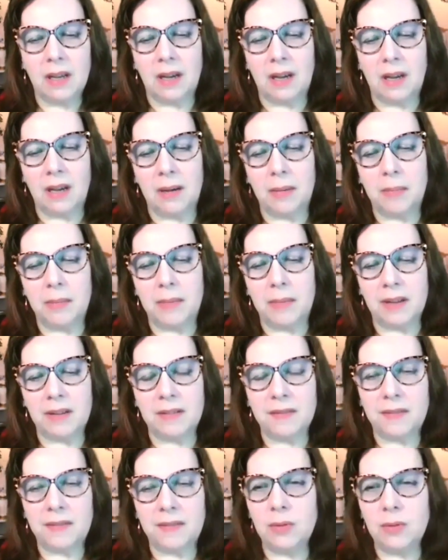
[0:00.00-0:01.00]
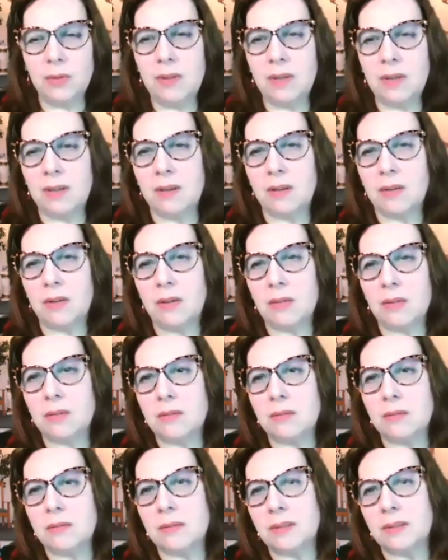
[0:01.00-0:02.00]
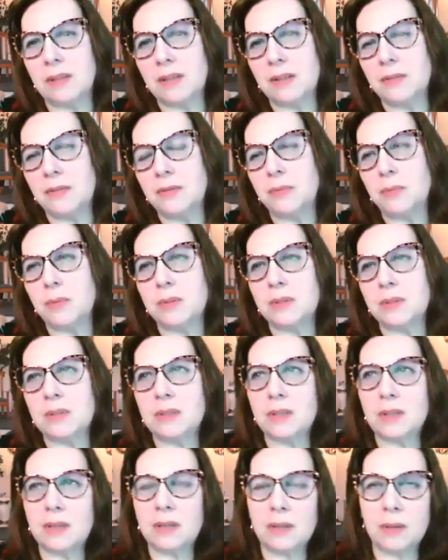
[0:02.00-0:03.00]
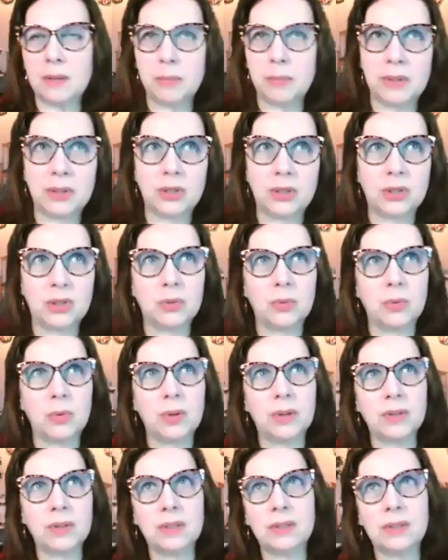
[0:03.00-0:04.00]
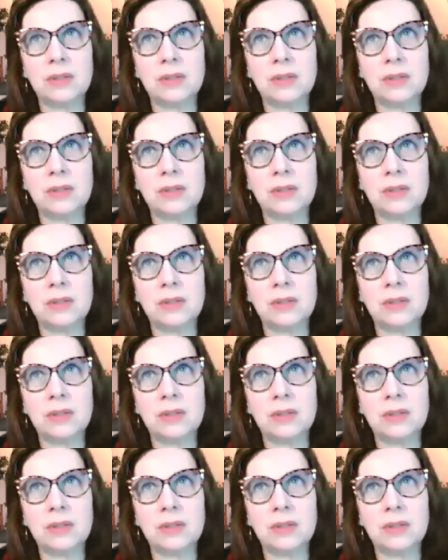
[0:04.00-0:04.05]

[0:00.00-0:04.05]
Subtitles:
I feel that her life was cut a bit short.